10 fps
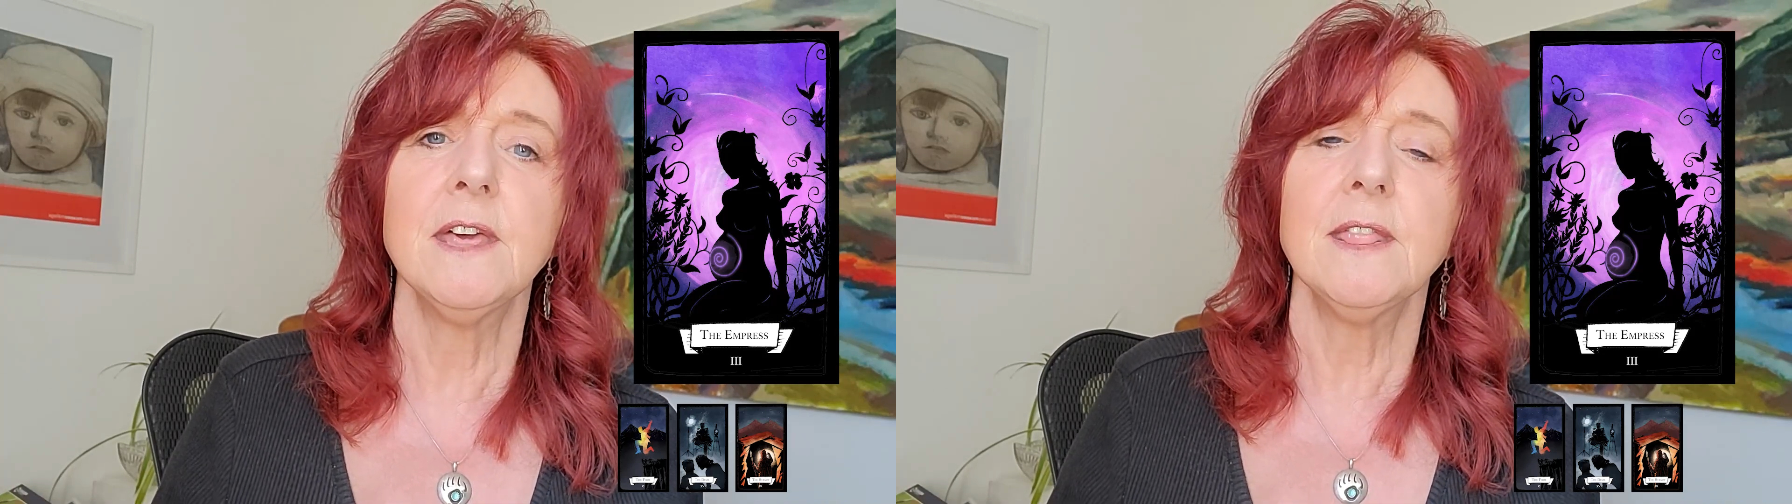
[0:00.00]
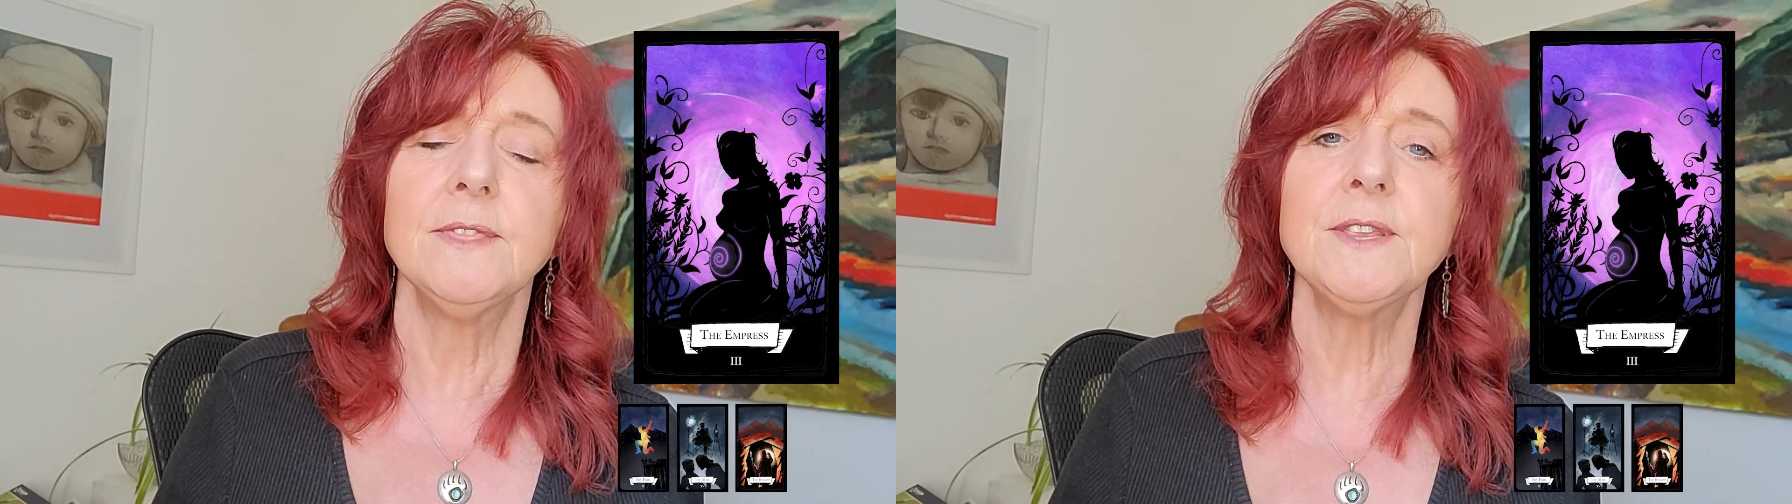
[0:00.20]

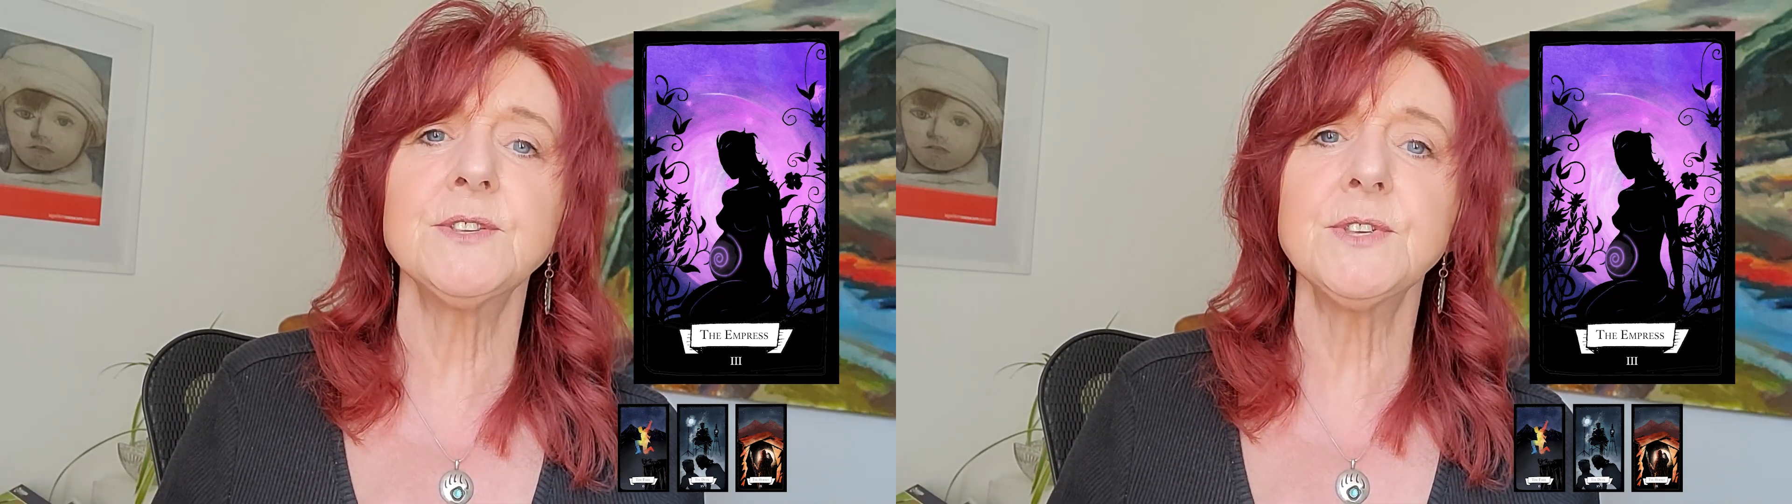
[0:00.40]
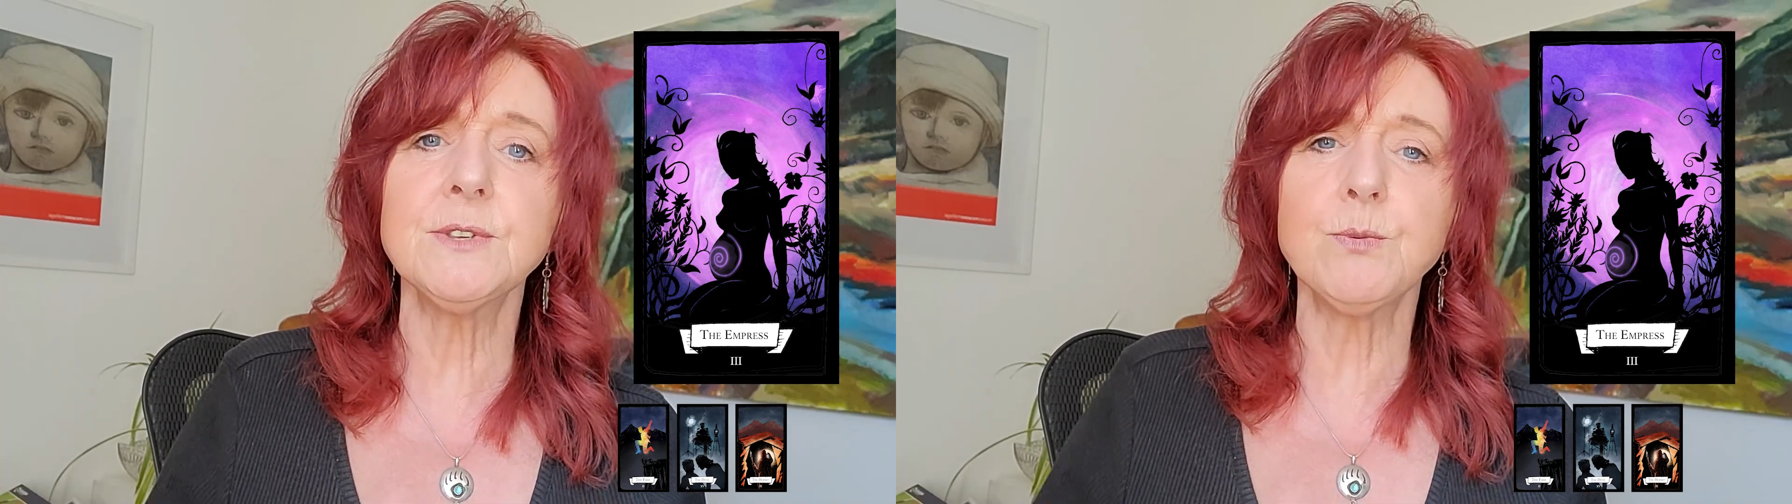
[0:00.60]

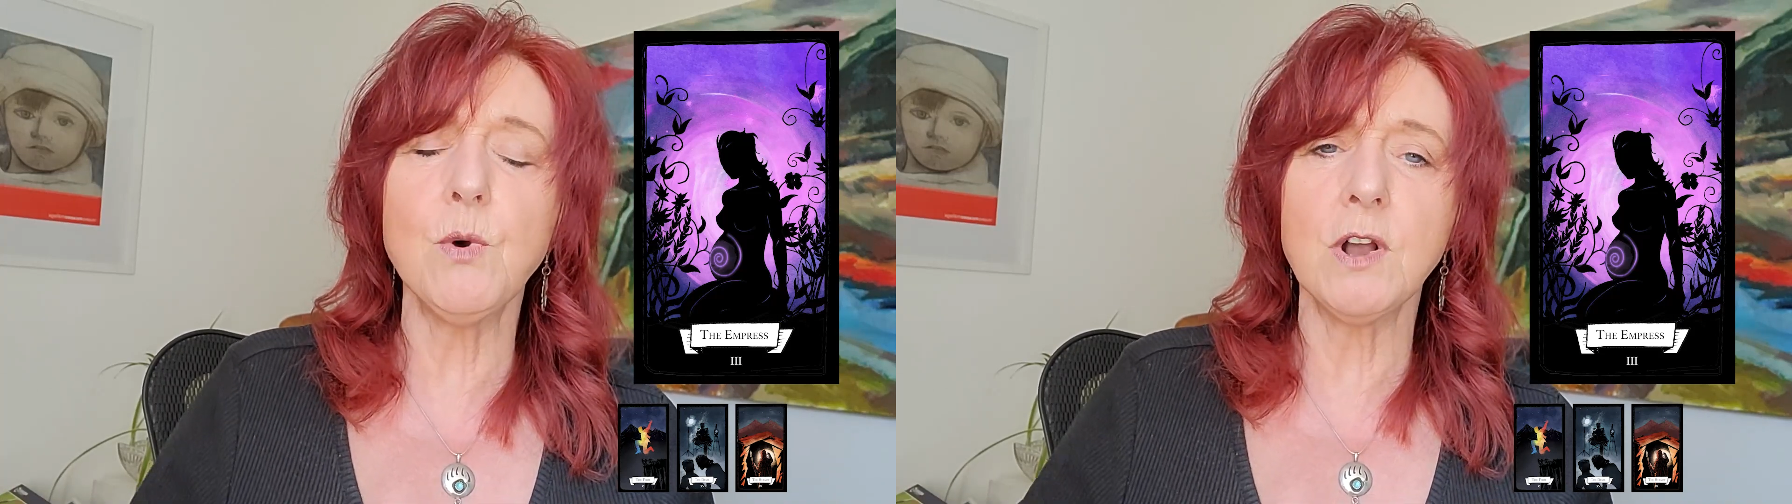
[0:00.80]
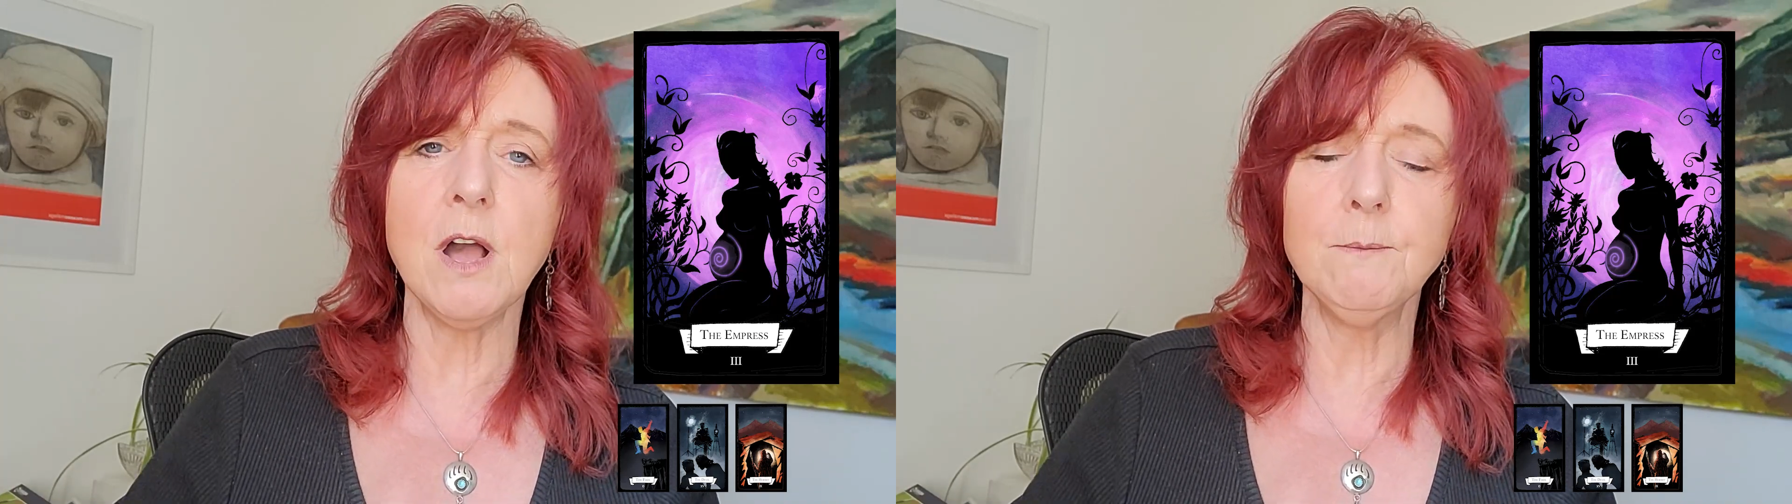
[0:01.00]
This is
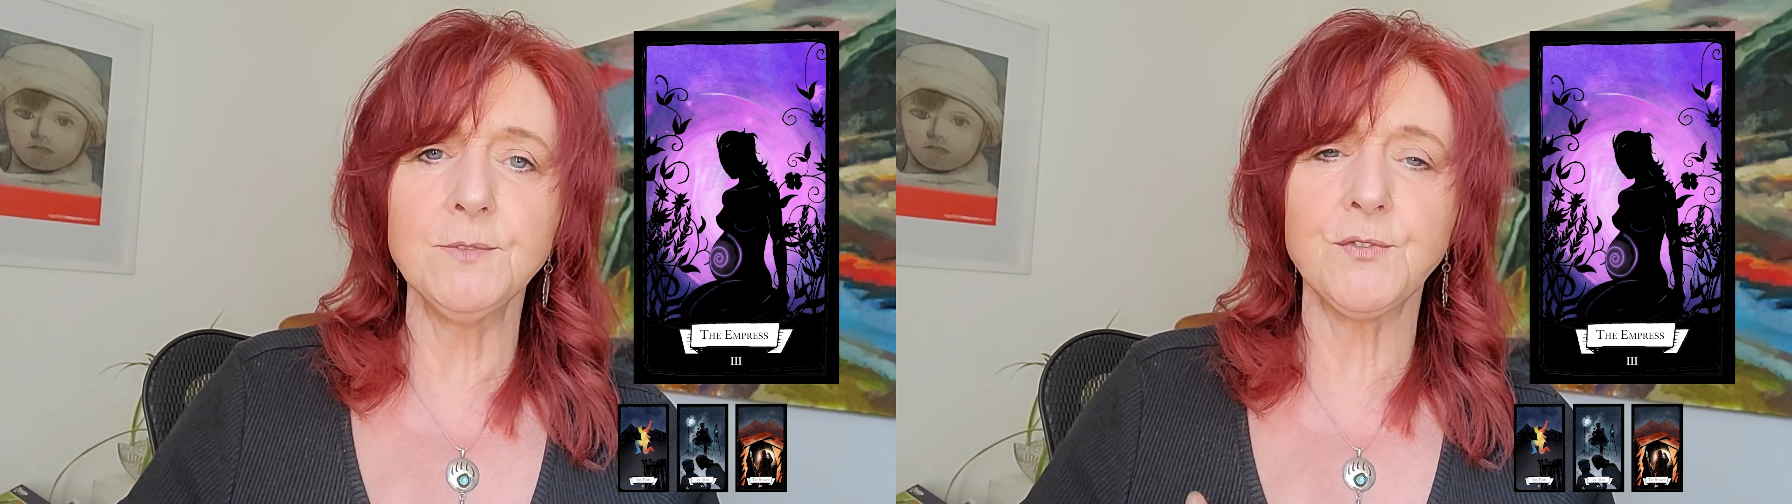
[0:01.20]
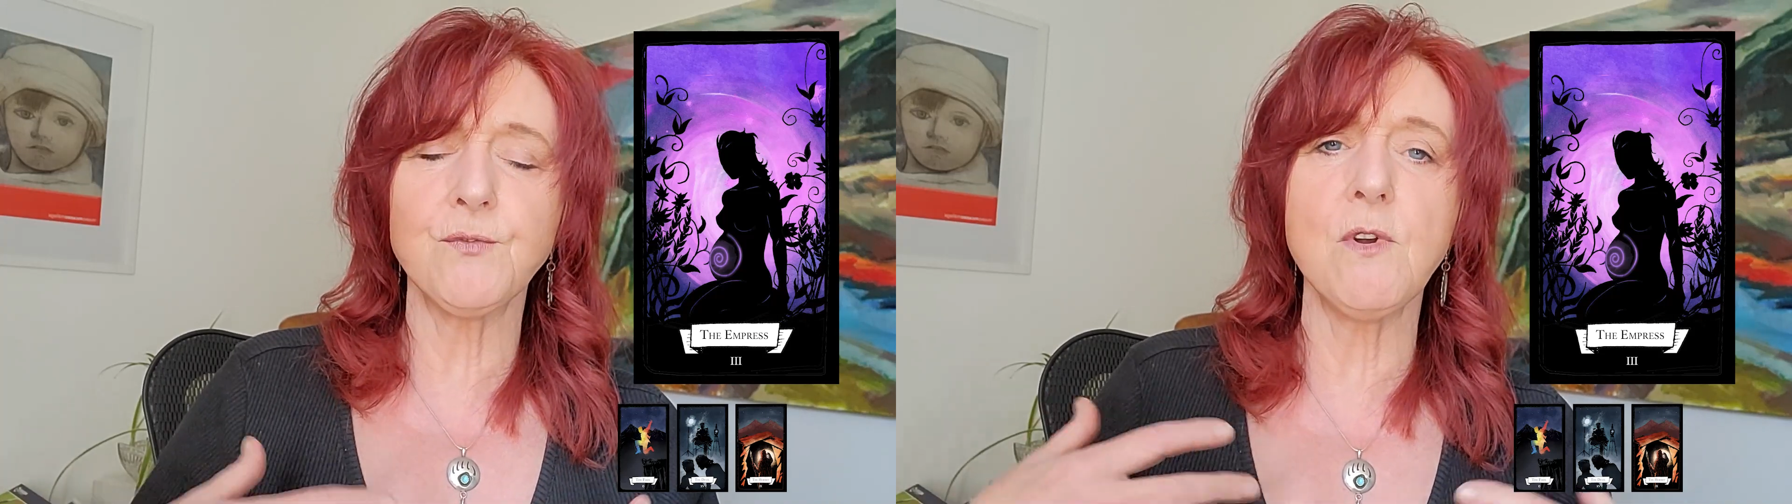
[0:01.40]
what
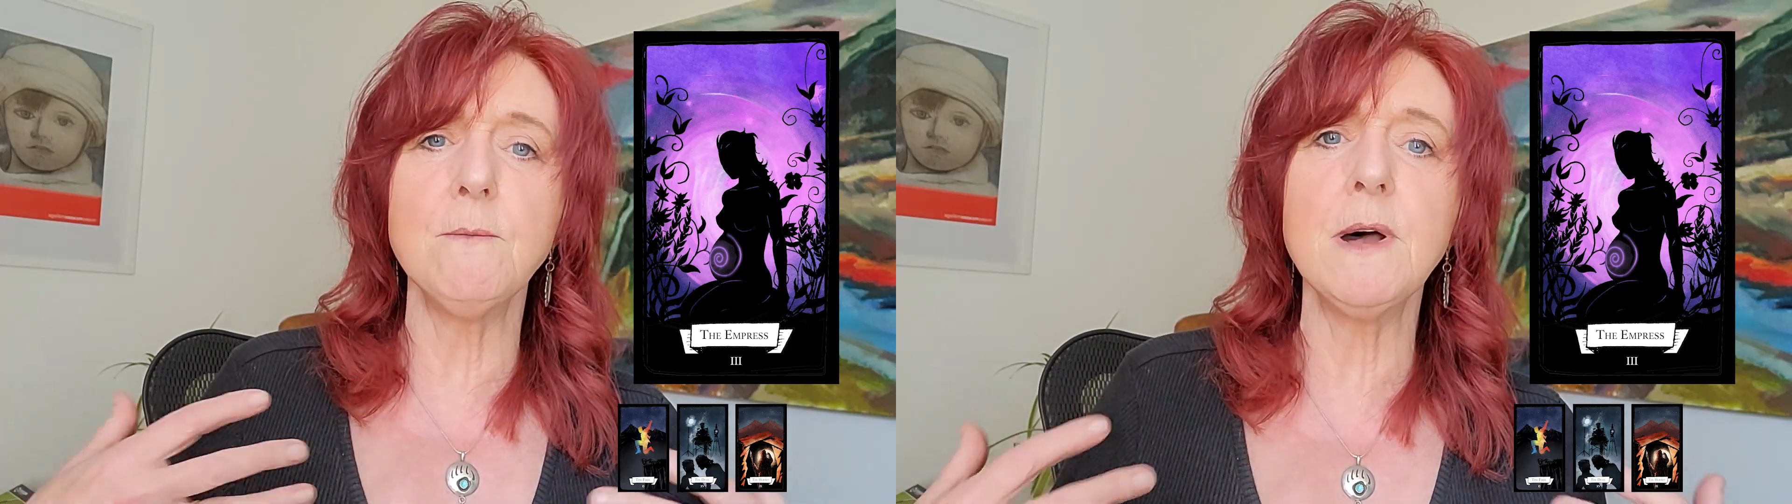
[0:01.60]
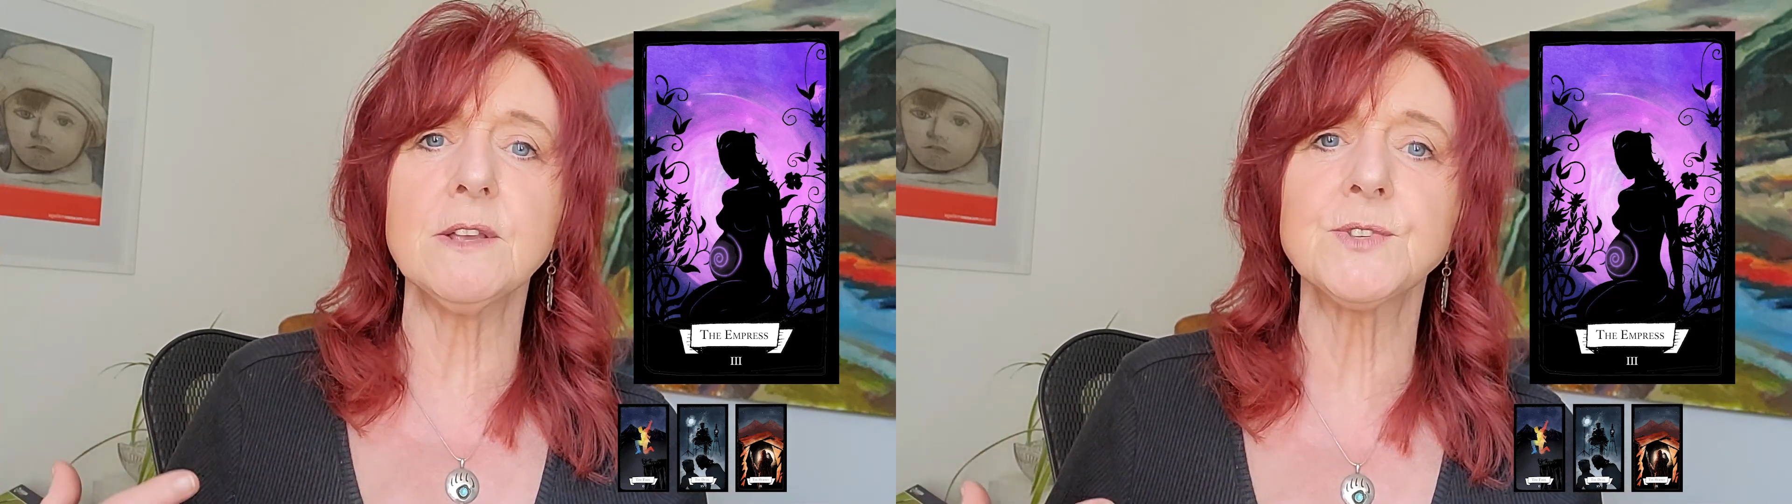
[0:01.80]
comes from
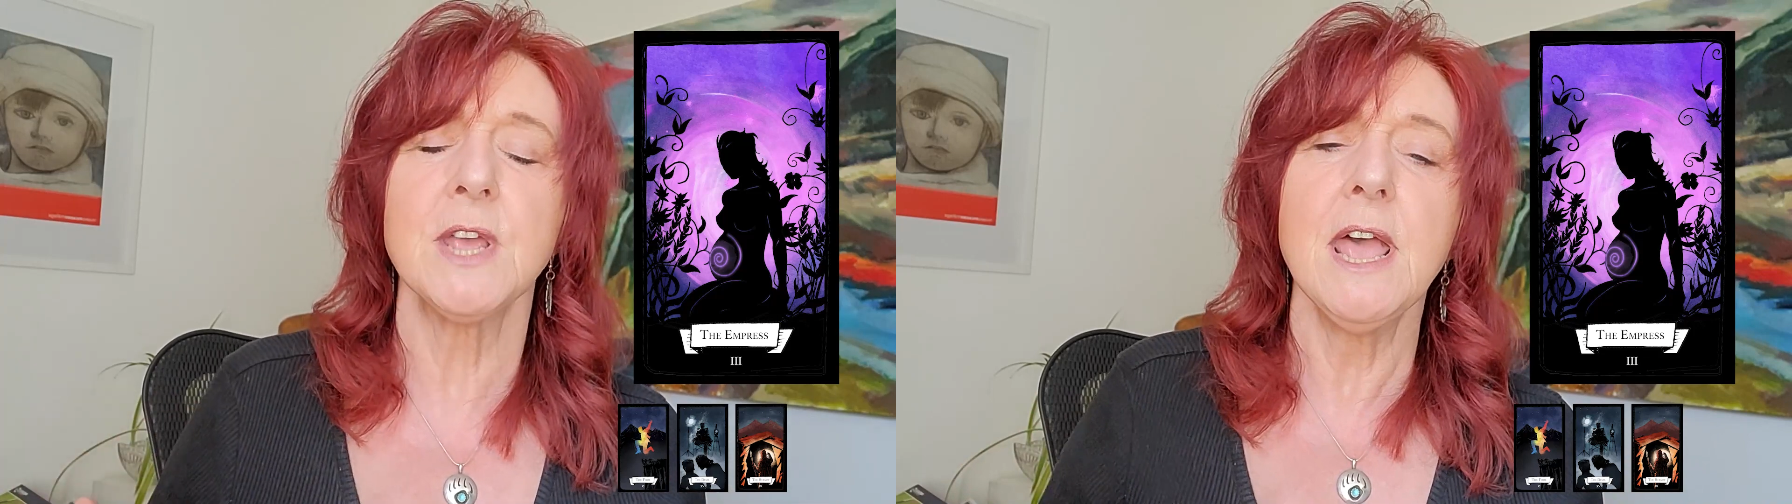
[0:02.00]
us.